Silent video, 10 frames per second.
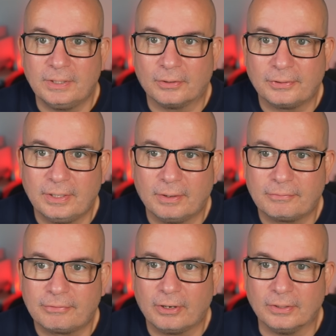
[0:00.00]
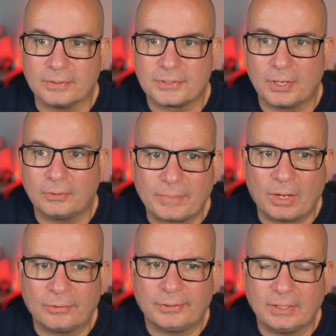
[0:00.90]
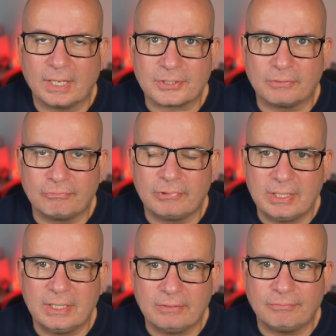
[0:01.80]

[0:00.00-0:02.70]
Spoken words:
nothing up front. So I think that's a really,